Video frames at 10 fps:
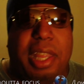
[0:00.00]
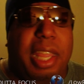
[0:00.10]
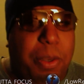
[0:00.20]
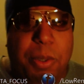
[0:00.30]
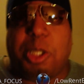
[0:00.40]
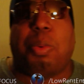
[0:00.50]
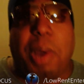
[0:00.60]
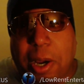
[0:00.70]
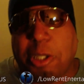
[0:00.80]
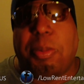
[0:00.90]
You would
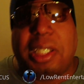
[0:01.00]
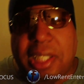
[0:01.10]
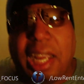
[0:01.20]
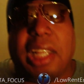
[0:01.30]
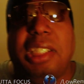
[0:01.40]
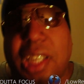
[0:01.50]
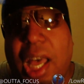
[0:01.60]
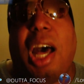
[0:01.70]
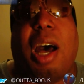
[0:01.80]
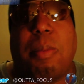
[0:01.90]
swear it was my second
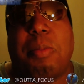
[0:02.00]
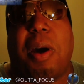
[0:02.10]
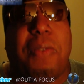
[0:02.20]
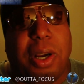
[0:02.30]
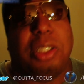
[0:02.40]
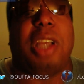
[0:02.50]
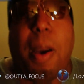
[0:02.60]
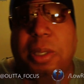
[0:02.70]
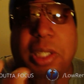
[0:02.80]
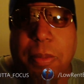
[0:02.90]
job. My first
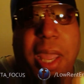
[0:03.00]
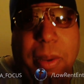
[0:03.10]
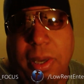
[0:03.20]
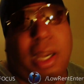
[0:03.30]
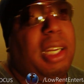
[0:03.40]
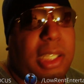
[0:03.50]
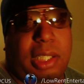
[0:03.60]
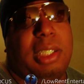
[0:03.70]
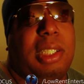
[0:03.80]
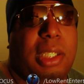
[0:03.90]
job was to make money.
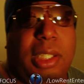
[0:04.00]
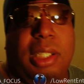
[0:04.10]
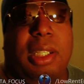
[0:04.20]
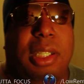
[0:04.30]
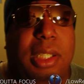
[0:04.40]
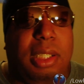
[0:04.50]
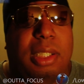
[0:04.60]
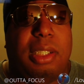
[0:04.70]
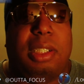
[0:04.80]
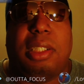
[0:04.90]

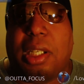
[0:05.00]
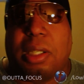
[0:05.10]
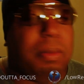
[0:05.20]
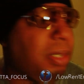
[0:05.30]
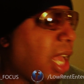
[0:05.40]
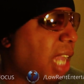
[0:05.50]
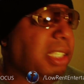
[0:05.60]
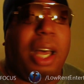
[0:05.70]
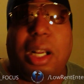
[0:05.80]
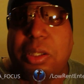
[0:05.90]
You know, I
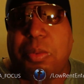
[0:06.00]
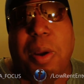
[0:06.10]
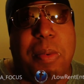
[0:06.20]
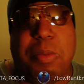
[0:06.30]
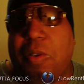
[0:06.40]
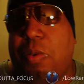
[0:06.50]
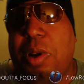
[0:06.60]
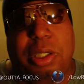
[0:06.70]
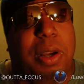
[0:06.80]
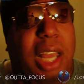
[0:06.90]
talk to women, beautiful
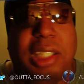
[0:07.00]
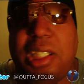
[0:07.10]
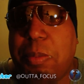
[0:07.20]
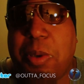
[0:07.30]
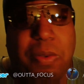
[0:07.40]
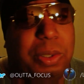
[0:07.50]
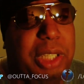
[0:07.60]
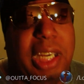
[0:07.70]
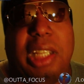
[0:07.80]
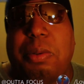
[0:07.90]
women. So I see a beautiful
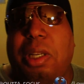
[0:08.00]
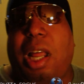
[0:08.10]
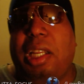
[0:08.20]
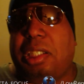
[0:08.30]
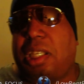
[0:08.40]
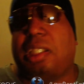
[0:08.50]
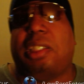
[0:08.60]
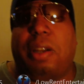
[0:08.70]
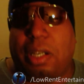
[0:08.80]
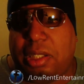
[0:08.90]
chick, and this is what a lot of these chicks
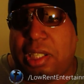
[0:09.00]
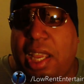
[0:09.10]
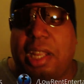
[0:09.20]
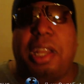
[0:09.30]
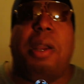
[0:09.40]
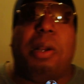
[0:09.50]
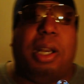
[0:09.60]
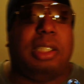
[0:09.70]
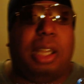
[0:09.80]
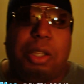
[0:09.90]
don't understand.
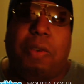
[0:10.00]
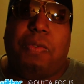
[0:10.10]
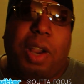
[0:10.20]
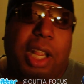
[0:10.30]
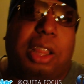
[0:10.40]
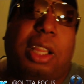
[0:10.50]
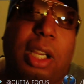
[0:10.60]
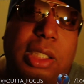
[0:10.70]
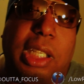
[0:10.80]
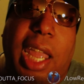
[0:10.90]
Because a lot of you fucking
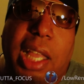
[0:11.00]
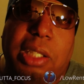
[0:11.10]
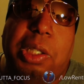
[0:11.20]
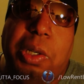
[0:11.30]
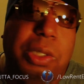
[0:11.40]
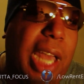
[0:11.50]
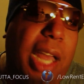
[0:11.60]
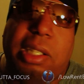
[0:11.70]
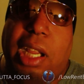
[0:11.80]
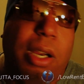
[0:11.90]
thirsty ass dudes
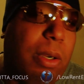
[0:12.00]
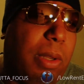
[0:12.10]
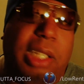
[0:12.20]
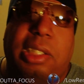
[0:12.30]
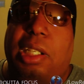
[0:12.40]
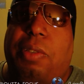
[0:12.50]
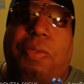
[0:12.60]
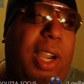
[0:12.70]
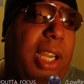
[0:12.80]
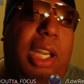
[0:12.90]
out there, it's just
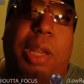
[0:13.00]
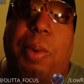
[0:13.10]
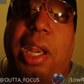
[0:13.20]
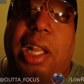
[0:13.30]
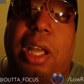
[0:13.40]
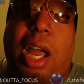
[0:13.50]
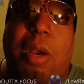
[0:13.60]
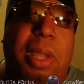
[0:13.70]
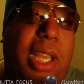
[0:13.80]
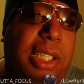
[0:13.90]
fucking the way the
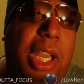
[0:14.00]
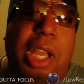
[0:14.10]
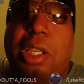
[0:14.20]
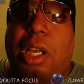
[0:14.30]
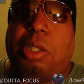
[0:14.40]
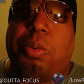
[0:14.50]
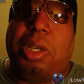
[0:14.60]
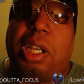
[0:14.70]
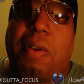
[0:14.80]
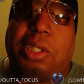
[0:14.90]
economy is. Y'all swear
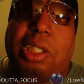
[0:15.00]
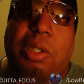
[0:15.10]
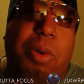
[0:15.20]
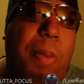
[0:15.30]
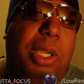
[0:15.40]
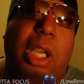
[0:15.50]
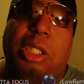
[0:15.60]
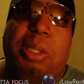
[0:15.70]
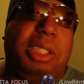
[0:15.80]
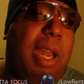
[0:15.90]
you've never seen a woman. Y'all
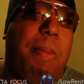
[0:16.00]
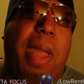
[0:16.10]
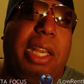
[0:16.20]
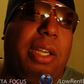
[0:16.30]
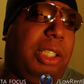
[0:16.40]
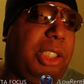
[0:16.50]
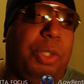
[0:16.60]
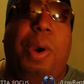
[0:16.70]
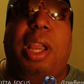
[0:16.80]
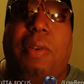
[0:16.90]
should be sitting back there
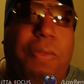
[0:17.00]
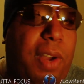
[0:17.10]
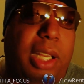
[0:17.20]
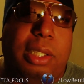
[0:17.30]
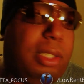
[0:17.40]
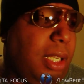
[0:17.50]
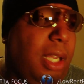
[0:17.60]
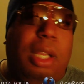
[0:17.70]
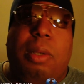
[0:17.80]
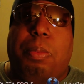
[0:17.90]
enjoying the fucking
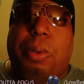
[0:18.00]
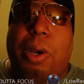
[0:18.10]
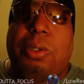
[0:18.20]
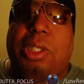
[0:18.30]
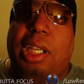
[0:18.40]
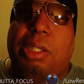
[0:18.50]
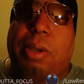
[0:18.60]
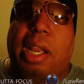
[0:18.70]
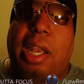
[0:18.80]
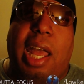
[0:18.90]
proceeds
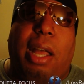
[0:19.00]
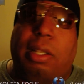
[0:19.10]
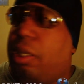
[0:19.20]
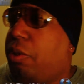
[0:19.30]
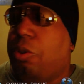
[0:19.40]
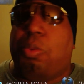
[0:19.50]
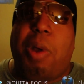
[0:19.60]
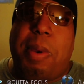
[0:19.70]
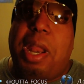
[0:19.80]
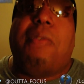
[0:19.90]
right now. There's
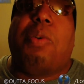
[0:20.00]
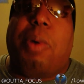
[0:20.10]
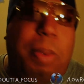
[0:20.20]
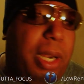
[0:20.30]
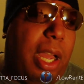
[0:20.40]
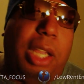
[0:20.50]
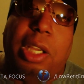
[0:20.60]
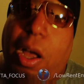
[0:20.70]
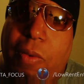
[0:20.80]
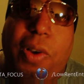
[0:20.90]
women everywhere, but now
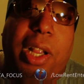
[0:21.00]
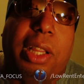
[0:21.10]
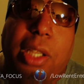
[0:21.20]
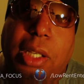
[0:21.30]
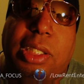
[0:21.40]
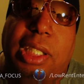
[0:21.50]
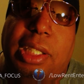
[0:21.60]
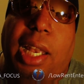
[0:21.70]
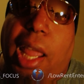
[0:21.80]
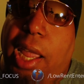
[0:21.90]
y'all fucking thirsties
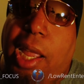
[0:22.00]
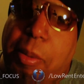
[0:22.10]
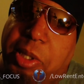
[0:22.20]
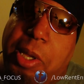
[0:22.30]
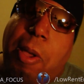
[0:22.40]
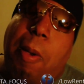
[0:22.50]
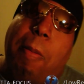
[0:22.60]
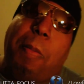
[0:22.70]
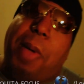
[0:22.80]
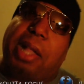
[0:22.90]
and lames.
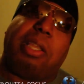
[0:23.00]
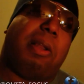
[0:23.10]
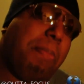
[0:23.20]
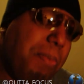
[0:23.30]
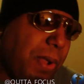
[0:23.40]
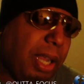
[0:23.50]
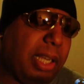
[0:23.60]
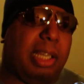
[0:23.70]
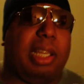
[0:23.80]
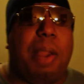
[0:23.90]
But back to the
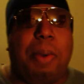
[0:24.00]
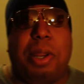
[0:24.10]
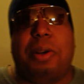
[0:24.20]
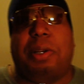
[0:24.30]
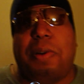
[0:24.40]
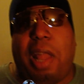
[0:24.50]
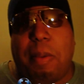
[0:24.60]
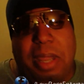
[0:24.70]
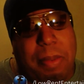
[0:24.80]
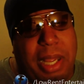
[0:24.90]
point, they run into a dude like
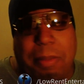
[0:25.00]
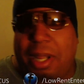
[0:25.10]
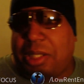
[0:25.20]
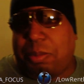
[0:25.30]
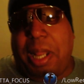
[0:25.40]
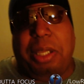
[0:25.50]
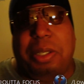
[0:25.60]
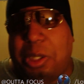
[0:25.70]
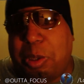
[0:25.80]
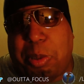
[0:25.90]
me. I'm like, I'm not sweating you
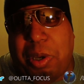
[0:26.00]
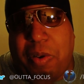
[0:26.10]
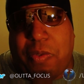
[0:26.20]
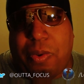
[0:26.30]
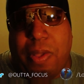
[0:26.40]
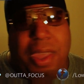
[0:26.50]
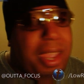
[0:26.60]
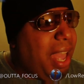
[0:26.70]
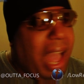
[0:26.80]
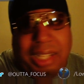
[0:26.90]
because you're beautiful.
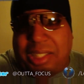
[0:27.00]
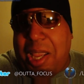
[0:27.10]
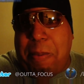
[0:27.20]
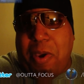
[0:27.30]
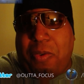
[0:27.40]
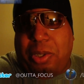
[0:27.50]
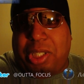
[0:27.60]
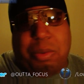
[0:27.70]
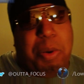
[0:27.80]
I see beautiful chicks.